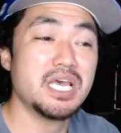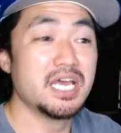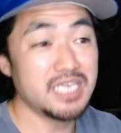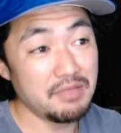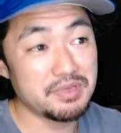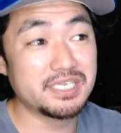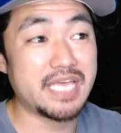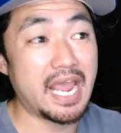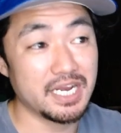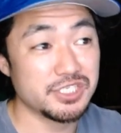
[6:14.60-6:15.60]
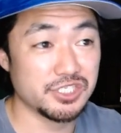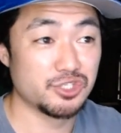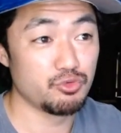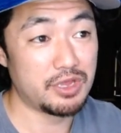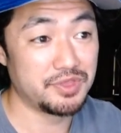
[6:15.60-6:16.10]
not the antagonist, this is the
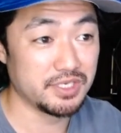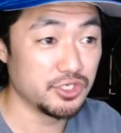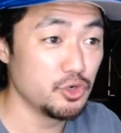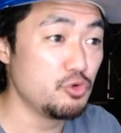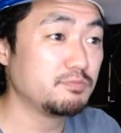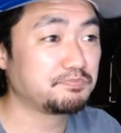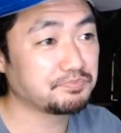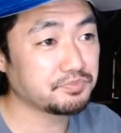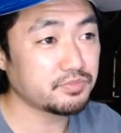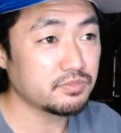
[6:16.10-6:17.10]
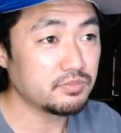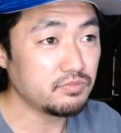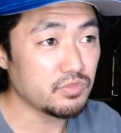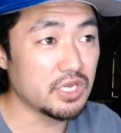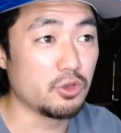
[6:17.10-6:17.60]
right thing to do.
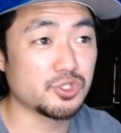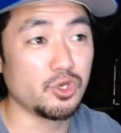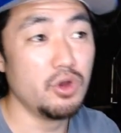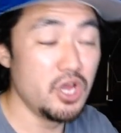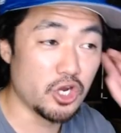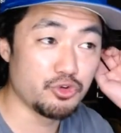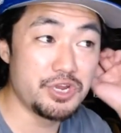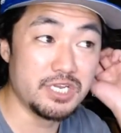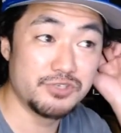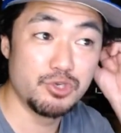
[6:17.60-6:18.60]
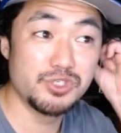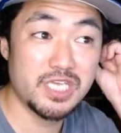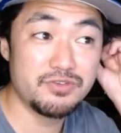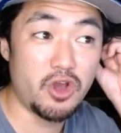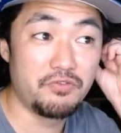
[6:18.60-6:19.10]
And also, agreed, if she was
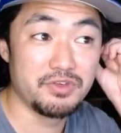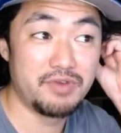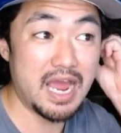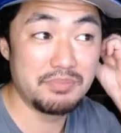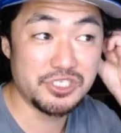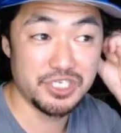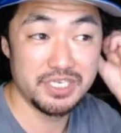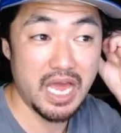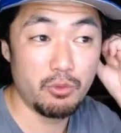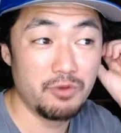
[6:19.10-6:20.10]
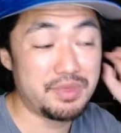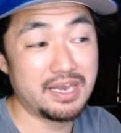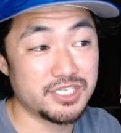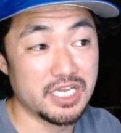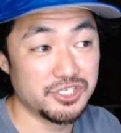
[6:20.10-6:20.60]
giving off the vibe that she did not want that
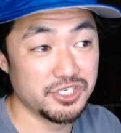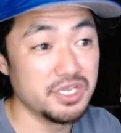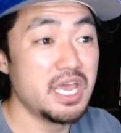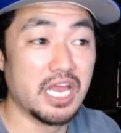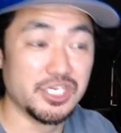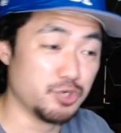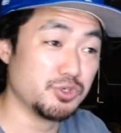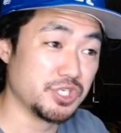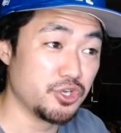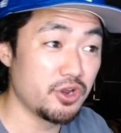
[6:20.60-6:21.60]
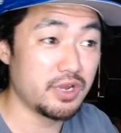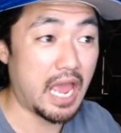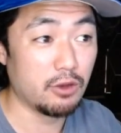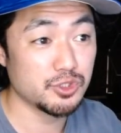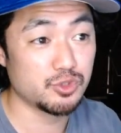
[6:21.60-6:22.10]
attention, and she was in your
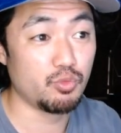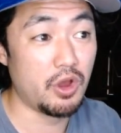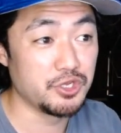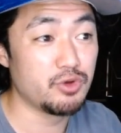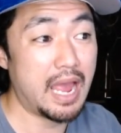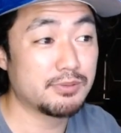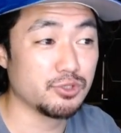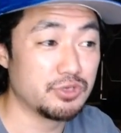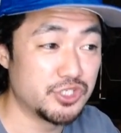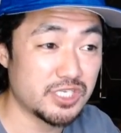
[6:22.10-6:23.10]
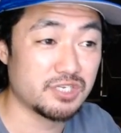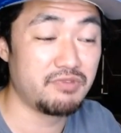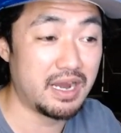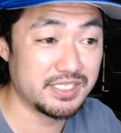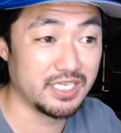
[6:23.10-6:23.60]
house while you were absolutely
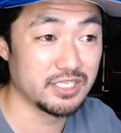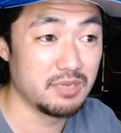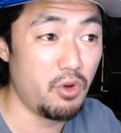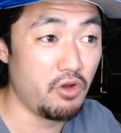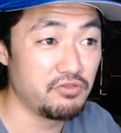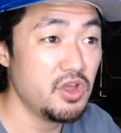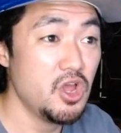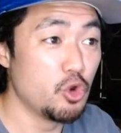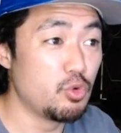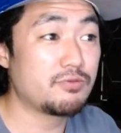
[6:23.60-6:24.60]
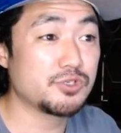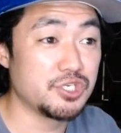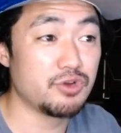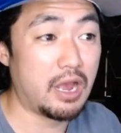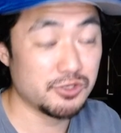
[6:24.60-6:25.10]
justified in telling them off, whoever's in your
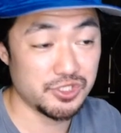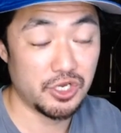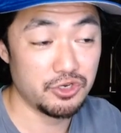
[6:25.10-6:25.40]
house is under your